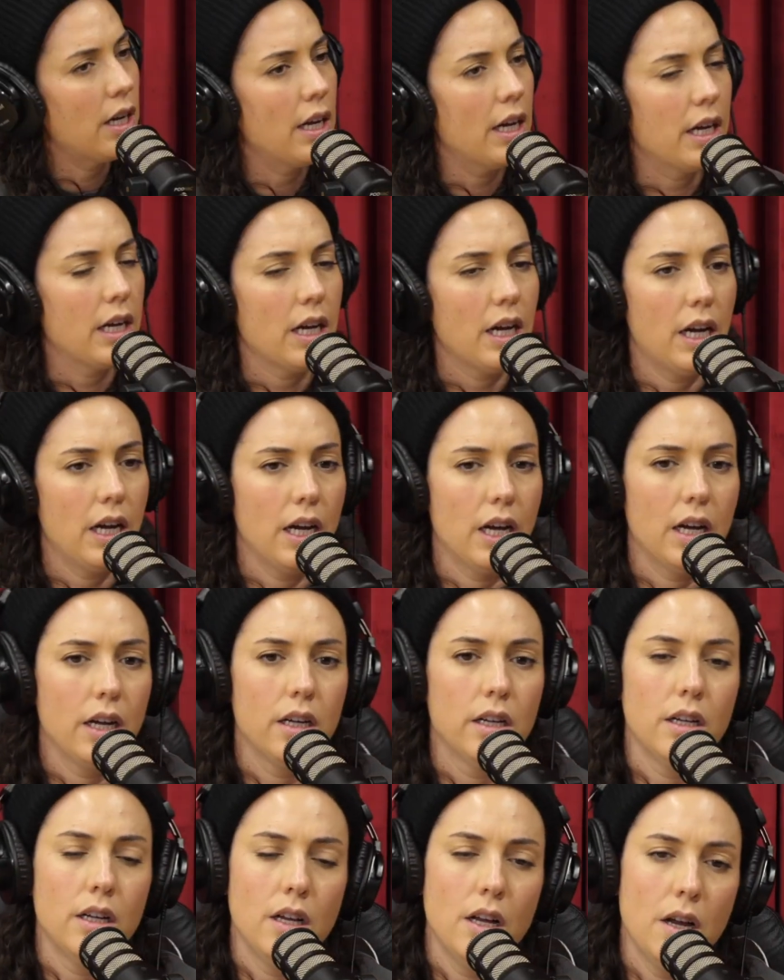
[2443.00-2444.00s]
of like
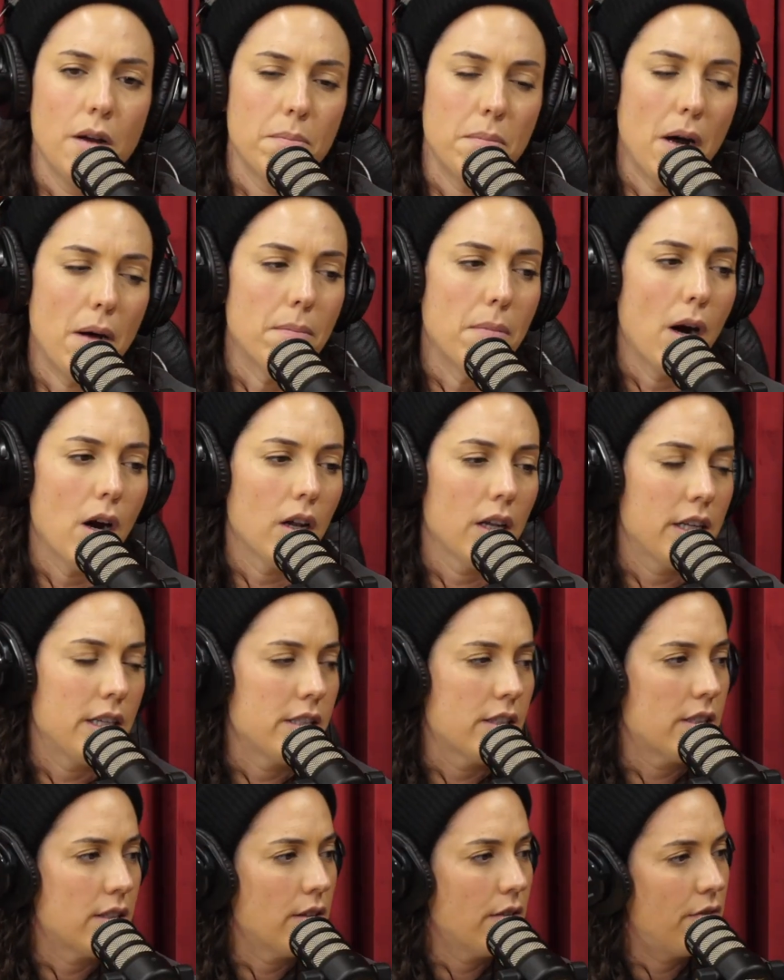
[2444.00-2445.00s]
Bob
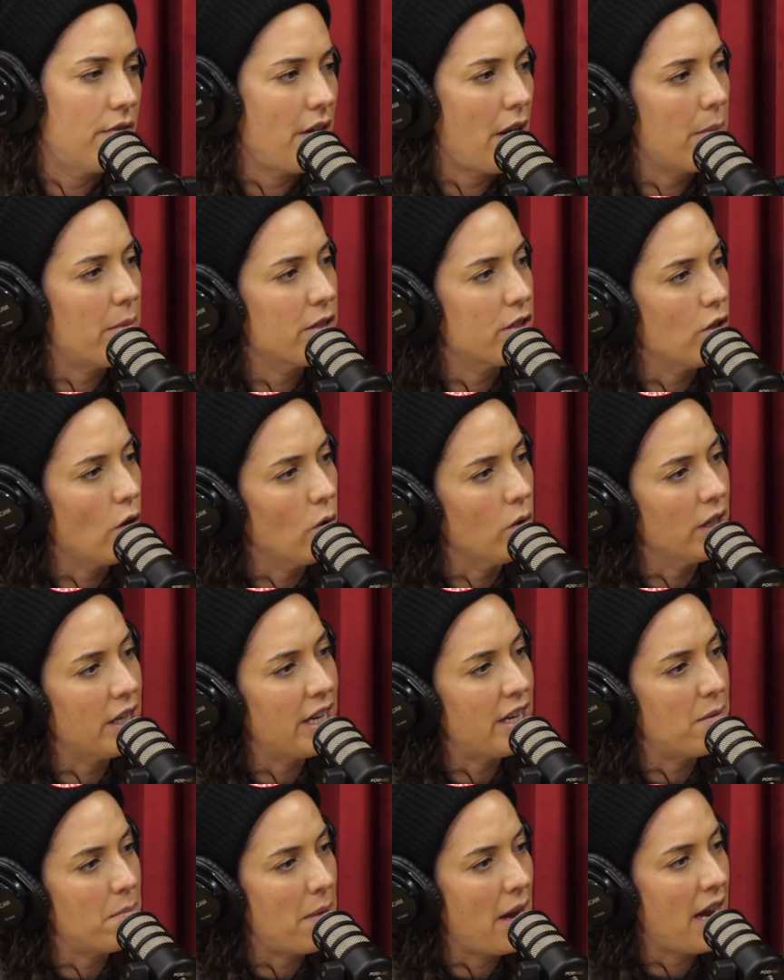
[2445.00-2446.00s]
Marley's famous
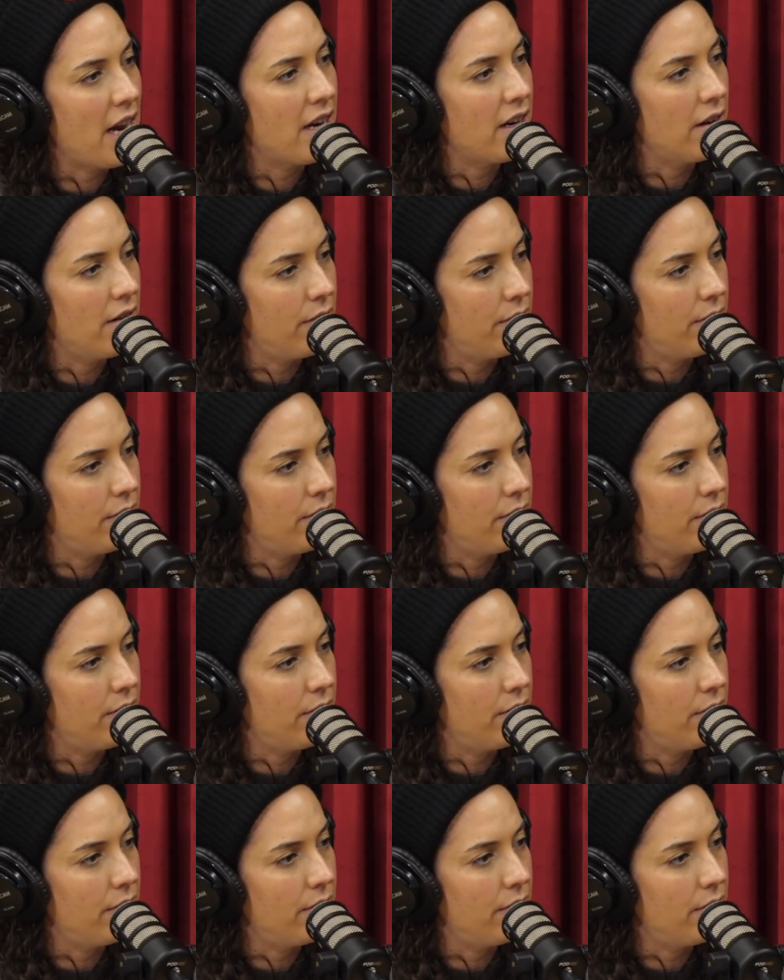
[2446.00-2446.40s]
only in Maine.